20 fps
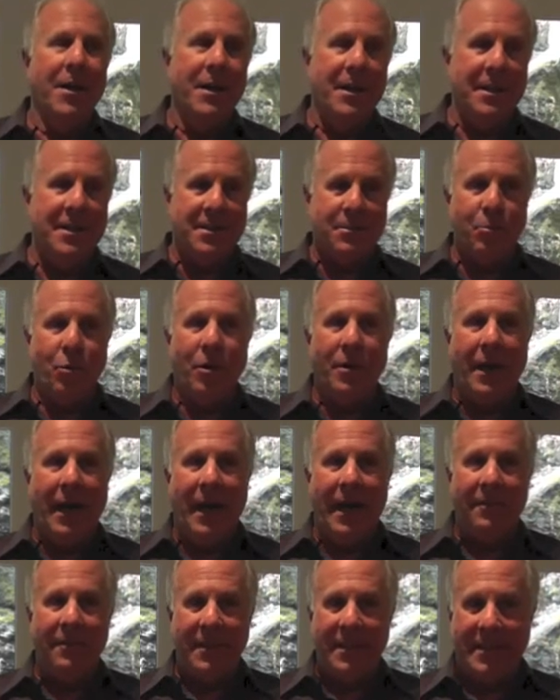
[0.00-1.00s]
is more
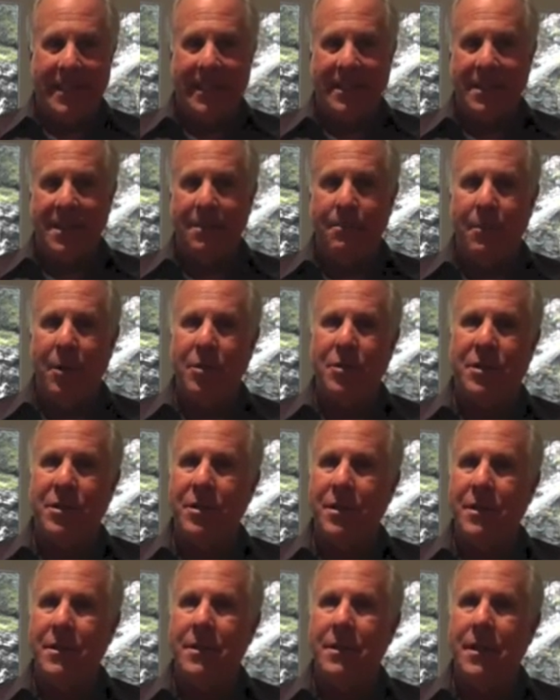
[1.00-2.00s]
obvious, has an
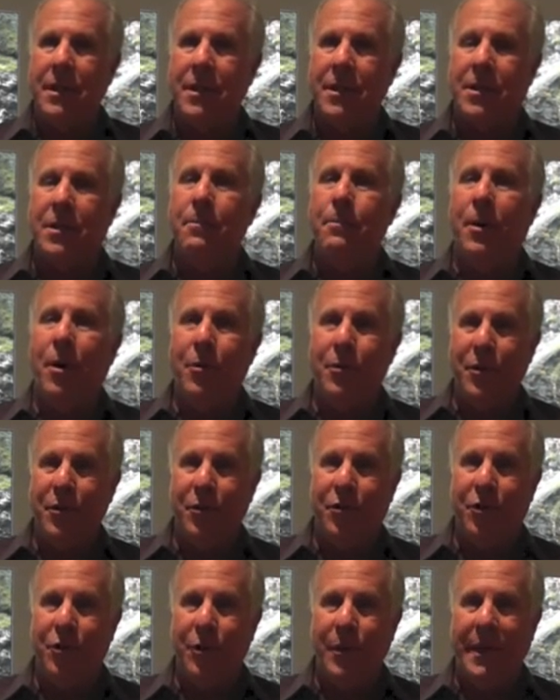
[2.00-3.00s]
emotional
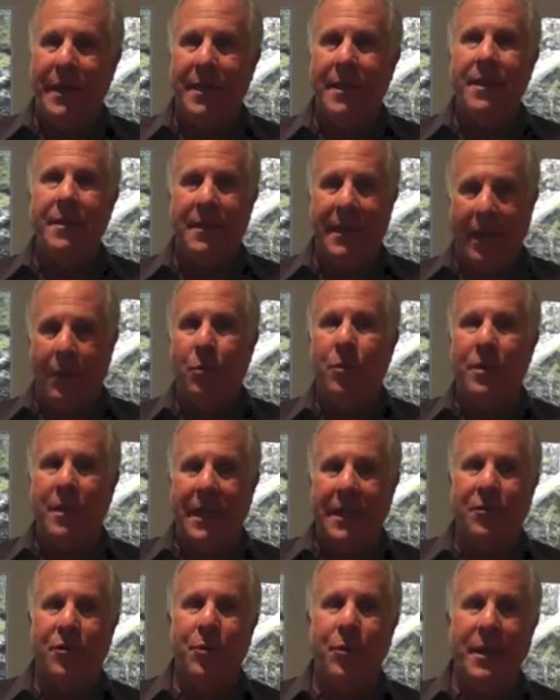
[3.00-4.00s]
component to it that we'll
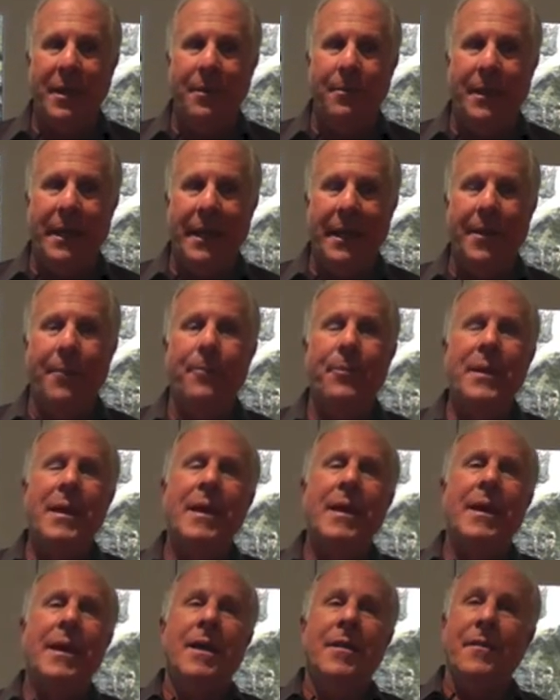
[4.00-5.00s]
get to in a minute.
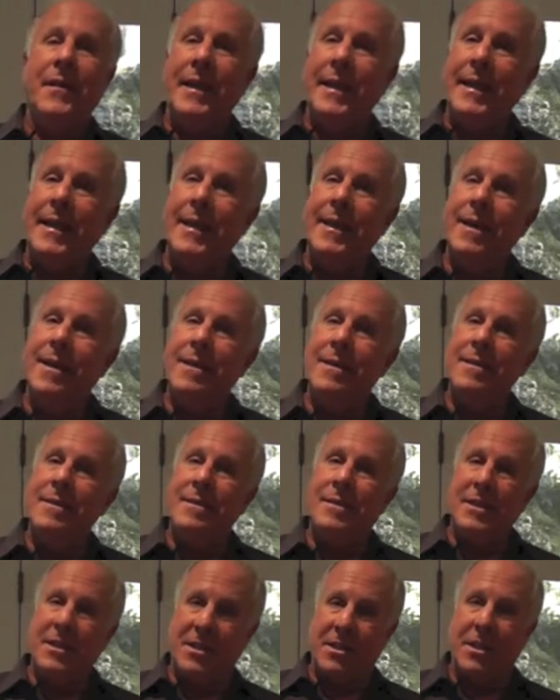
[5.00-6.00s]
The
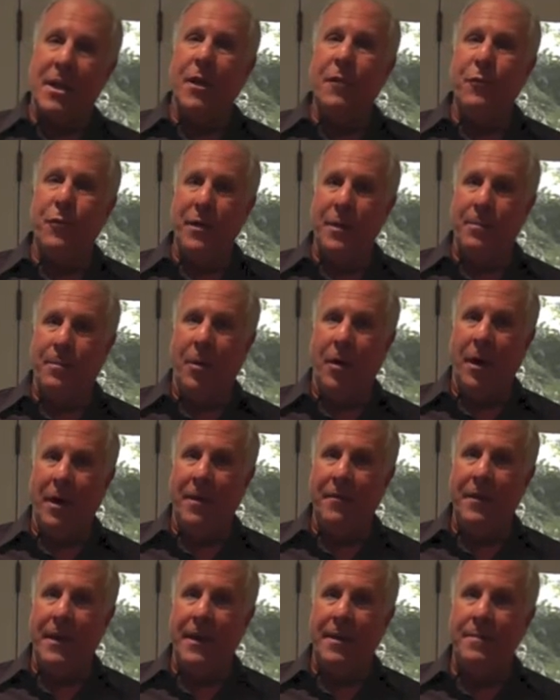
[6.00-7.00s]
discovery part
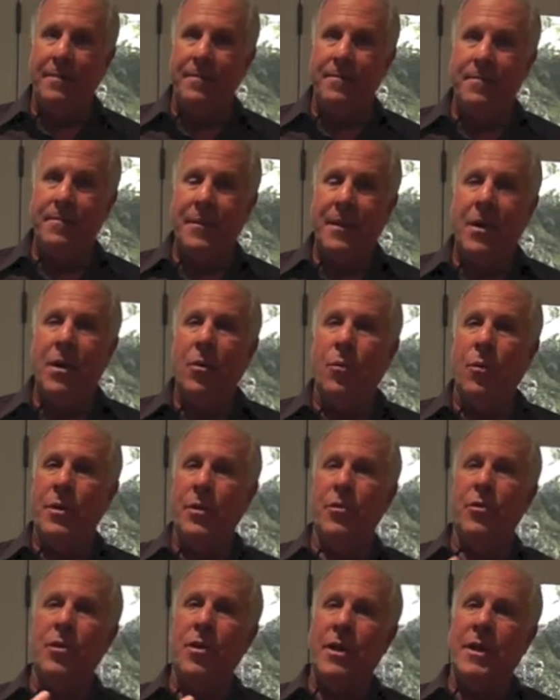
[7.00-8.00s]
of it, when
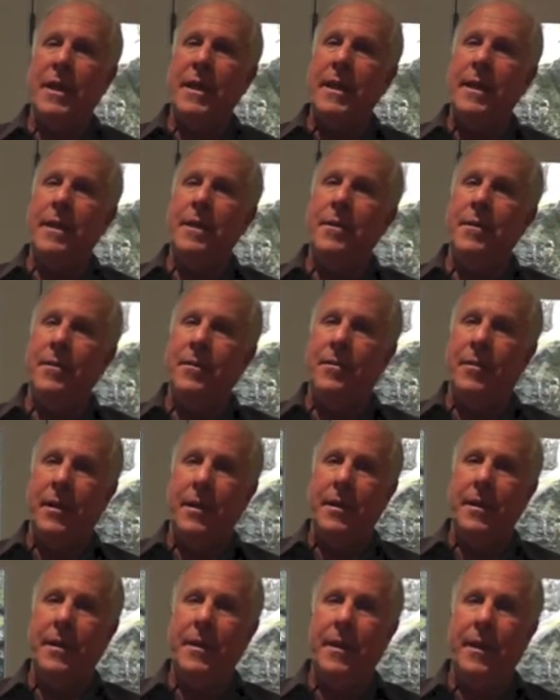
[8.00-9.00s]
you look at
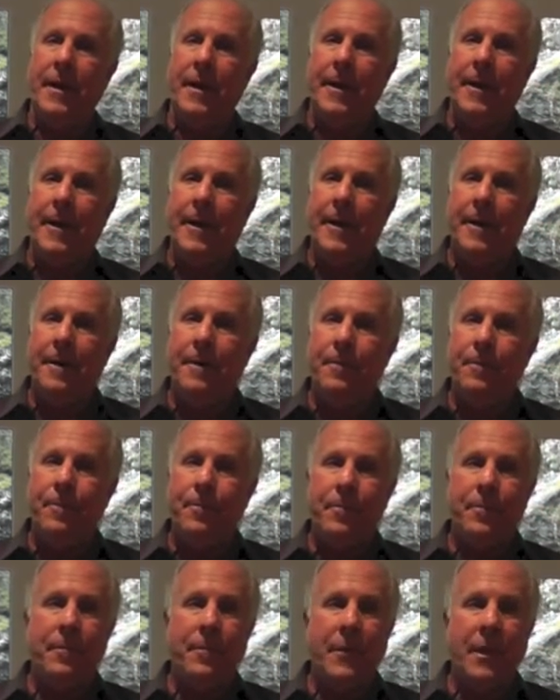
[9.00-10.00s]
what
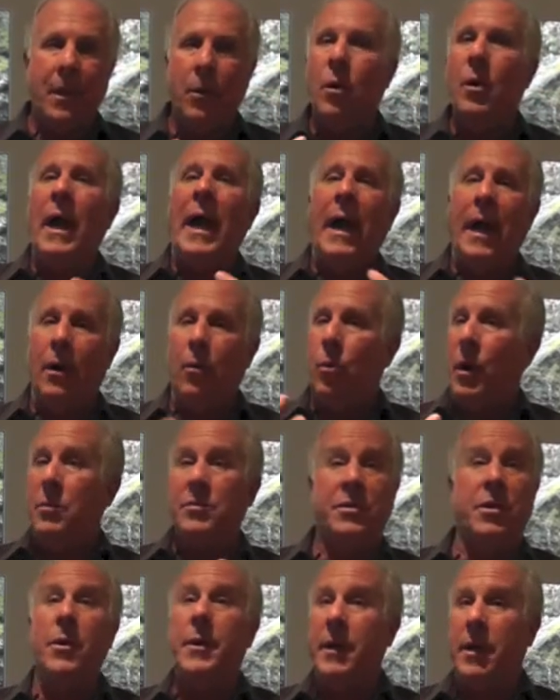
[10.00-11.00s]

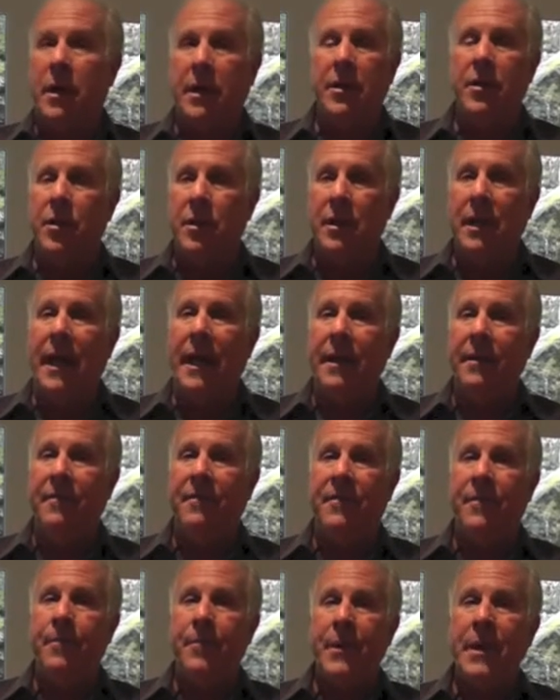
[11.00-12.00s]
was going on in your
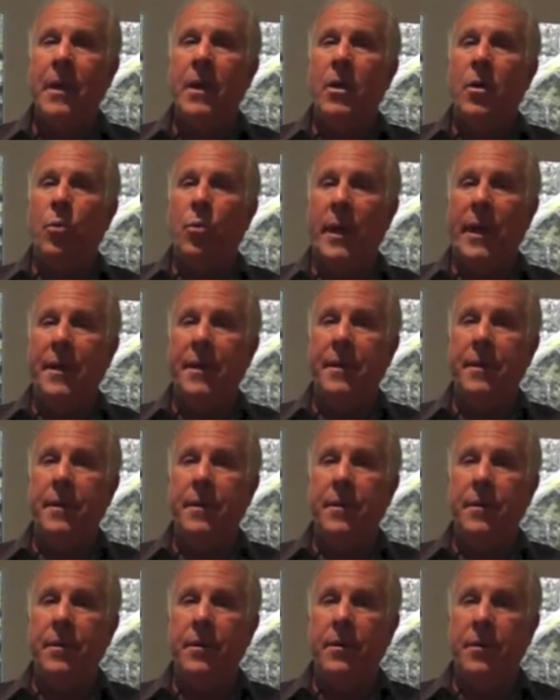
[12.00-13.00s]
life
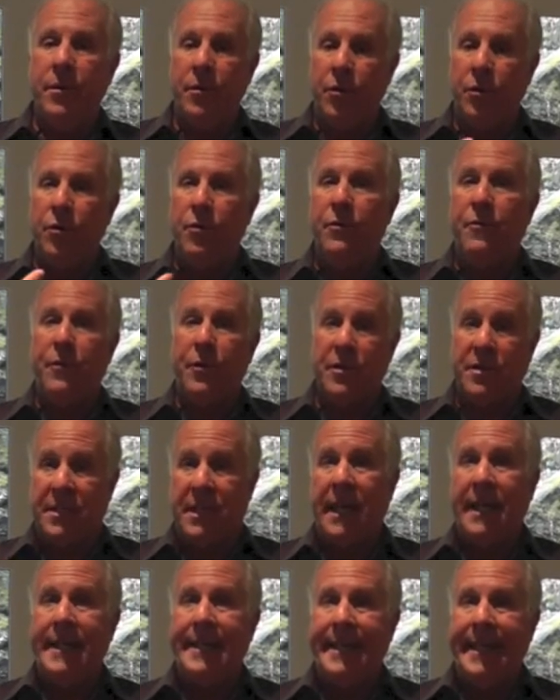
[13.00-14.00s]
when you first
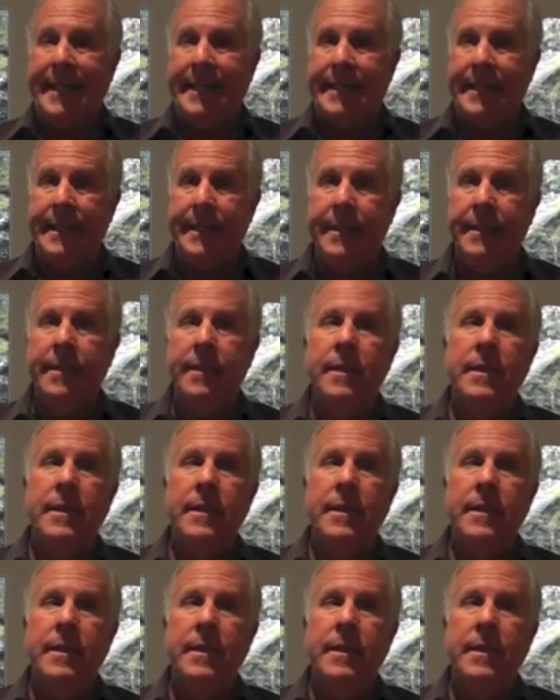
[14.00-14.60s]
got addicted,